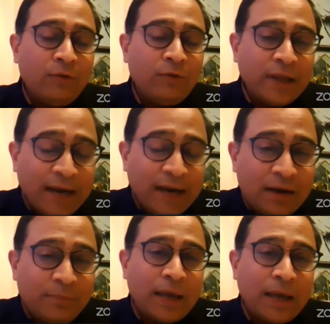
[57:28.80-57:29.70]
I would
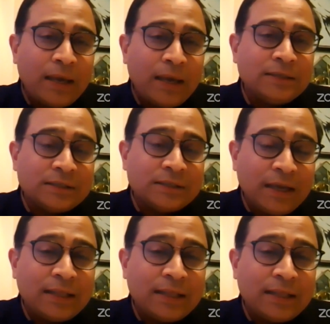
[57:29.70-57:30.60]
end by just
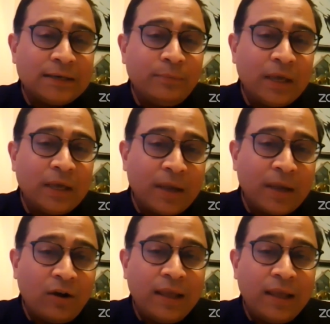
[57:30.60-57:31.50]
saying that being a
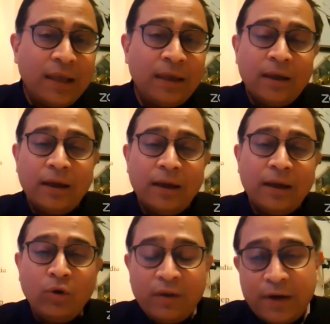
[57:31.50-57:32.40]
Bengali,
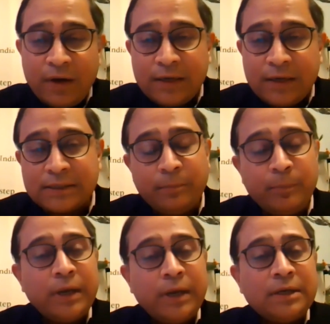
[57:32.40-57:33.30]
no event is
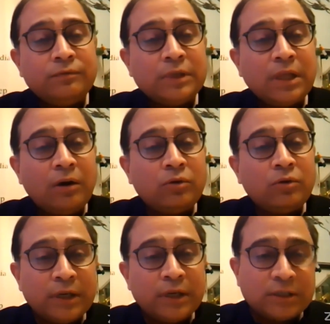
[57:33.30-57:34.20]
complete without
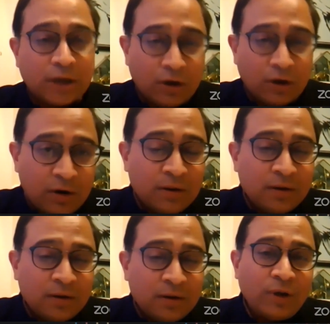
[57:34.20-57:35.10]
quoting Tagore.
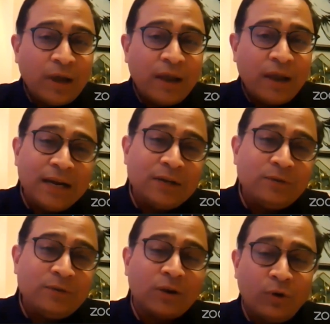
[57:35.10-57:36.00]
So I will end
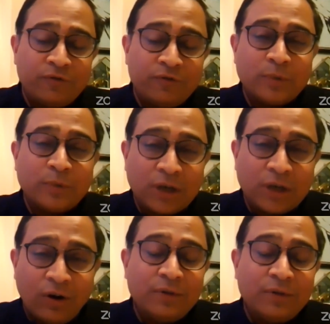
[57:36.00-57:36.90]
with a quote from
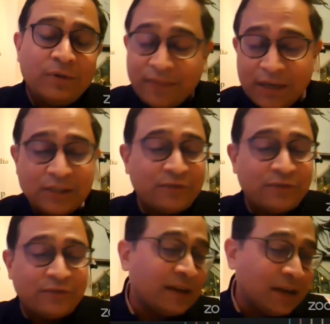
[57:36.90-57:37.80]
Tagore, which I think is
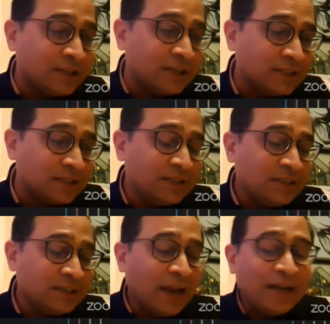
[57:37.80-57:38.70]
very relevant.
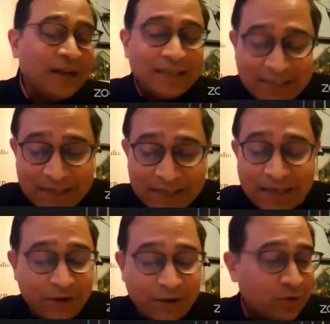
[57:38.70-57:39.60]
And he said,
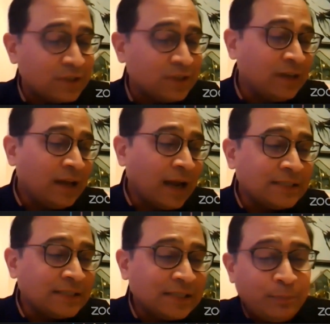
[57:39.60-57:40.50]
I quote,
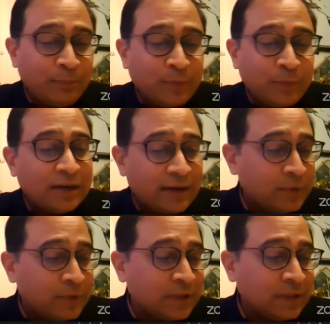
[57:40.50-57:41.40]
"I slept and
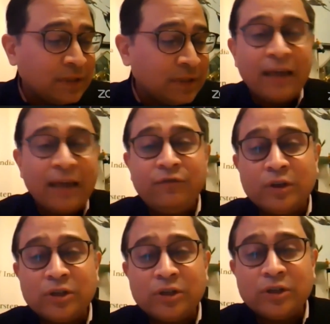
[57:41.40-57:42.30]
dreamt that life
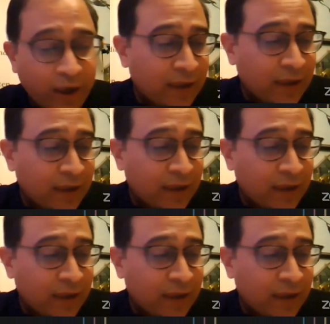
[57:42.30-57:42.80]
was joy.